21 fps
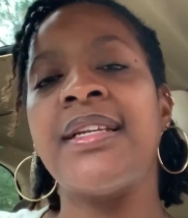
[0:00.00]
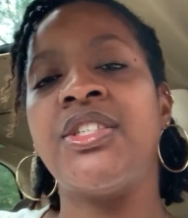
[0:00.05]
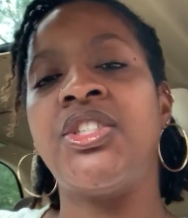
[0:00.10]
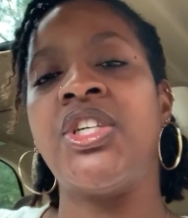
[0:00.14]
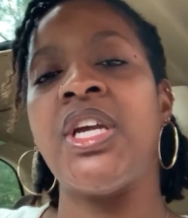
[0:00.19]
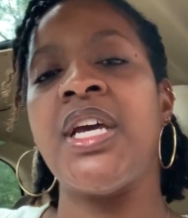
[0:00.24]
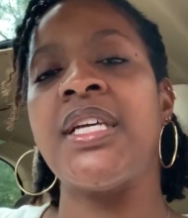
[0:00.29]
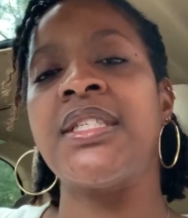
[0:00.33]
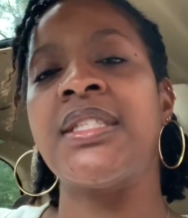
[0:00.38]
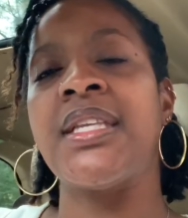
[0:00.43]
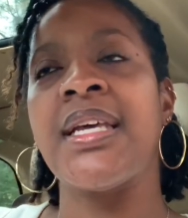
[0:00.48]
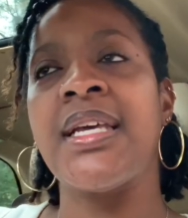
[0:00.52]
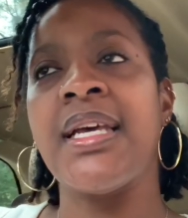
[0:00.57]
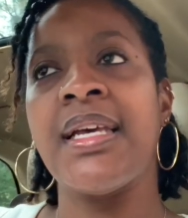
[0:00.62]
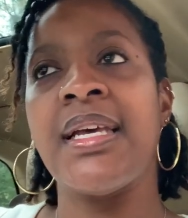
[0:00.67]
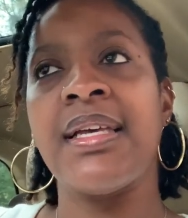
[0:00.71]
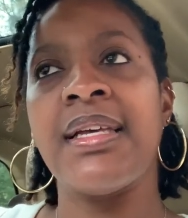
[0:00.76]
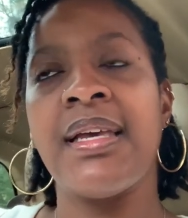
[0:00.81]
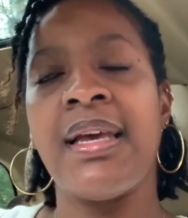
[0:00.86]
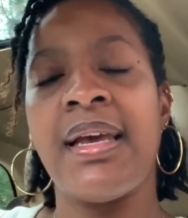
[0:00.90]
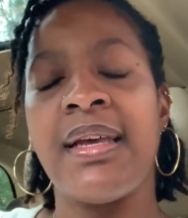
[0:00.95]
Just
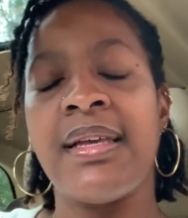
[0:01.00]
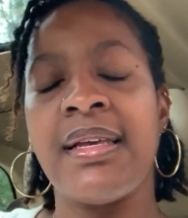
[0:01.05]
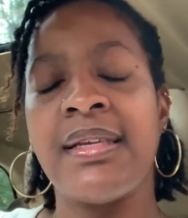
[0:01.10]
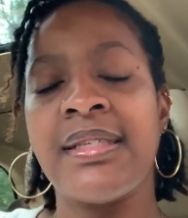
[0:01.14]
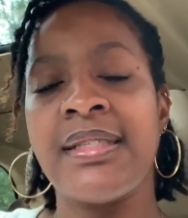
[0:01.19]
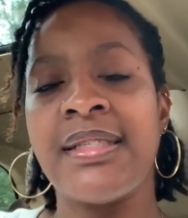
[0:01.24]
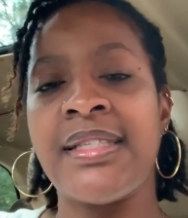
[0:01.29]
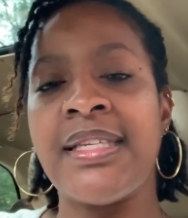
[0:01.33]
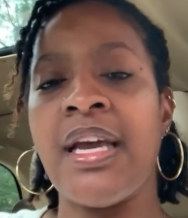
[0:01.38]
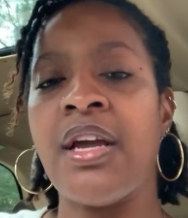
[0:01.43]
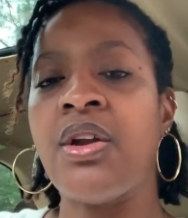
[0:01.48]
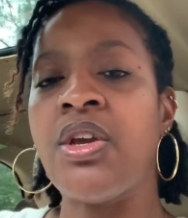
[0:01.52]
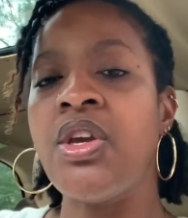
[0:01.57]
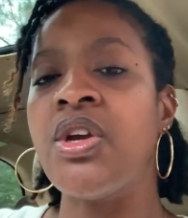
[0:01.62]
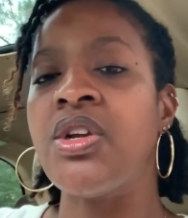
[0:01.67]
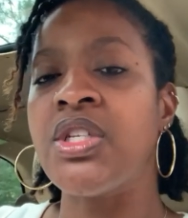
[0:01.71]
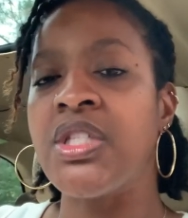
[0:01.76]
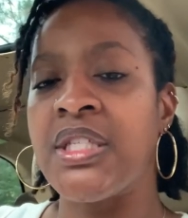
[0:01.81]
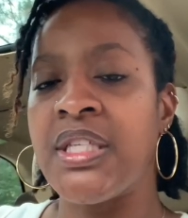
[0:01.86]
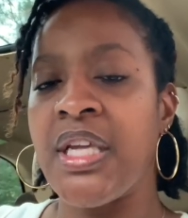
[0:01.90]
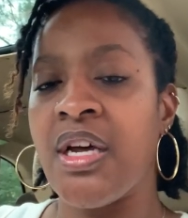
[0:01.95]
settle
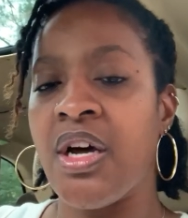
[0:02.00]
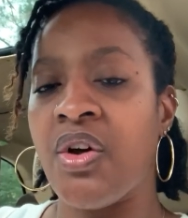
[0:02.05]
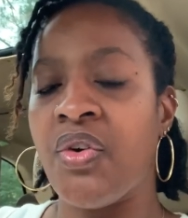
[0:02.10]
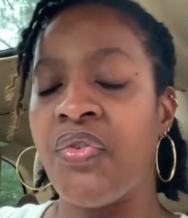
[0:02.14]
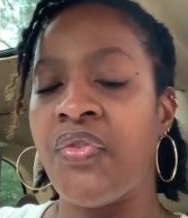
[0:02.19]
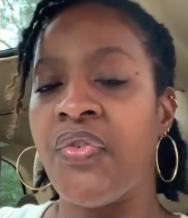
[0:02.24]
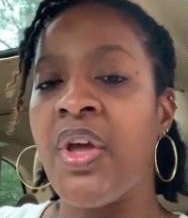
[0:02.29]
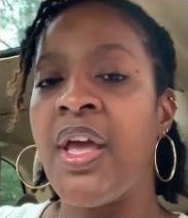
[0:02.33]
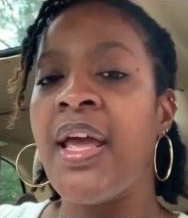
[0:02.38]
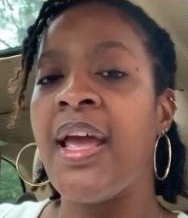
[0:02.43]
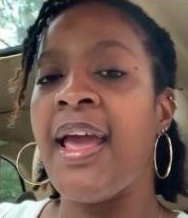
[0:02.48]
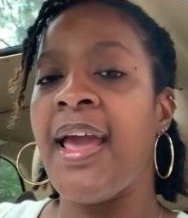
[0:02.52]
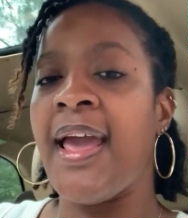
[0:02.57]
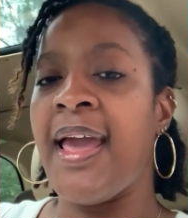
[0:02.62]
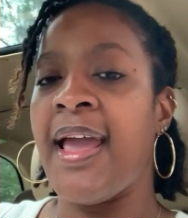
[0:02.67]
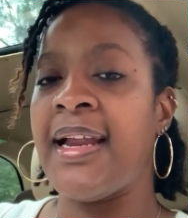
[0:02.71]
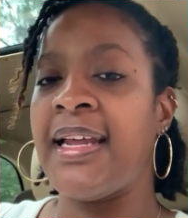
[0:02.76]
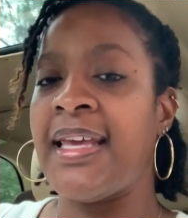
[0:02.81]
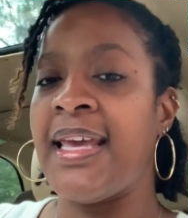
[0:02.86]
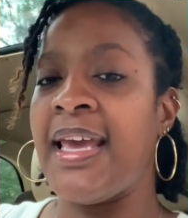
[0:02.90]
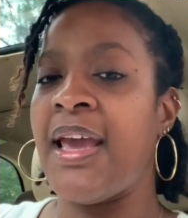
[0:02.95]
yourself
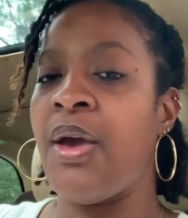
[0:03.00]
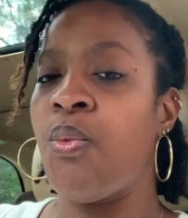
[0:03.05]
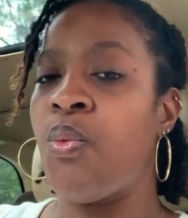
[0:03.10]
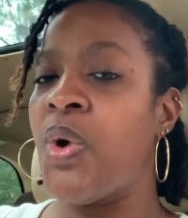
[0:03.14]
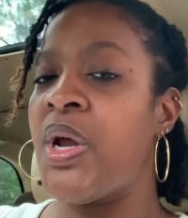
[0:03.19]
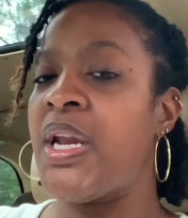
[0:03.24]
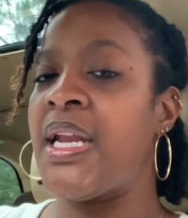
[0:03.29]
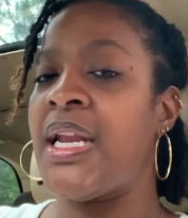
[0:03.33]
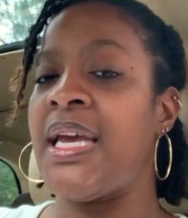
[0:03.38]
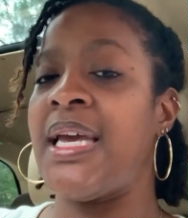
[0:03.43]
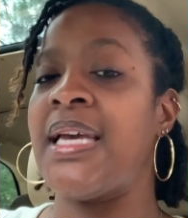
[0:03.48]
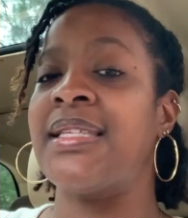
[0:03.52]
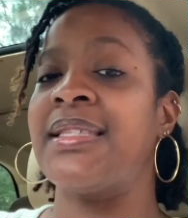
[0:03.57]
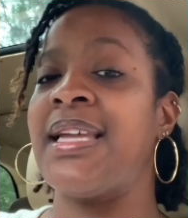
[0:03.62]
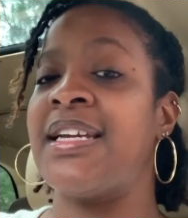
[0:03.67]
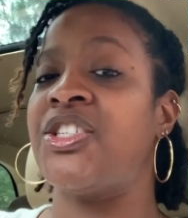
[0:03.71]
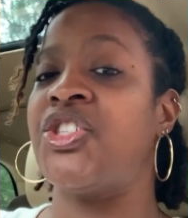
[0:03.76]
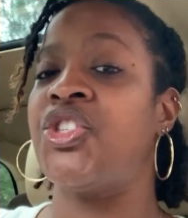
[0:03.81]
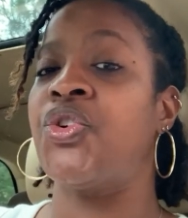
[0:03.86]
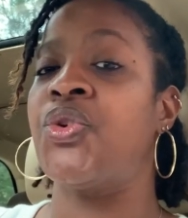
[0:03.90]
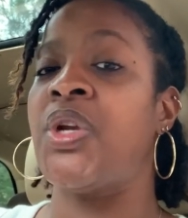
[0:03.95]
and get what it is
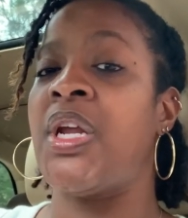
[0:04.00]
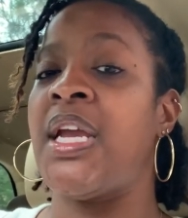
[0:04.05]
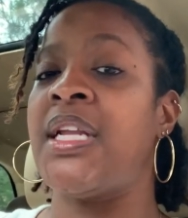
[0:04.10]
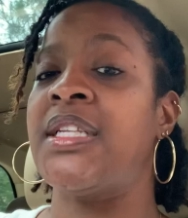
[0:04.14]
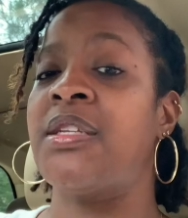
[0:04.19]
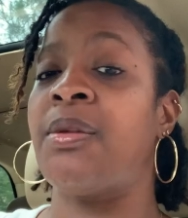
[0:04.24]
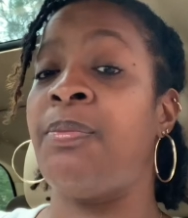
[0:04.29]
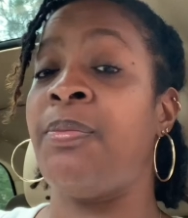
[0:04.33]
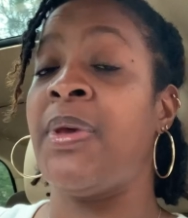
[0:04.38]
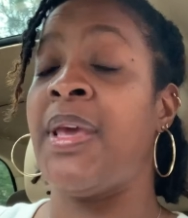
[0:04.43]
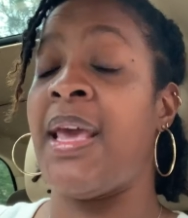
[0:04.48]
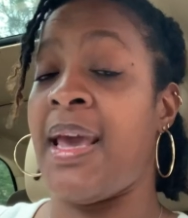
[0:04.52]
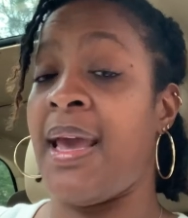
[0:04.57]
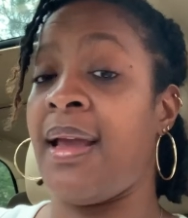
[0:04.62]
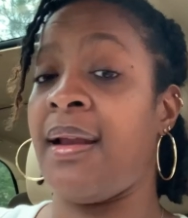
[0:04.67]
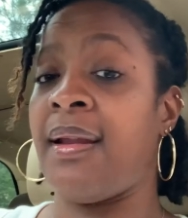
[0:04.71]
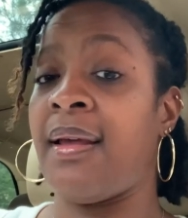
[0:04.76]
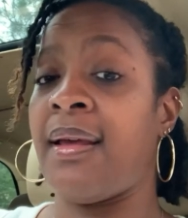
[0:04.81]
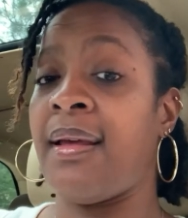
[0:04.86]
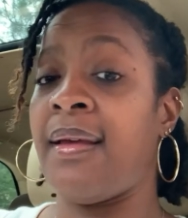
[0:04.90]
that you need to get.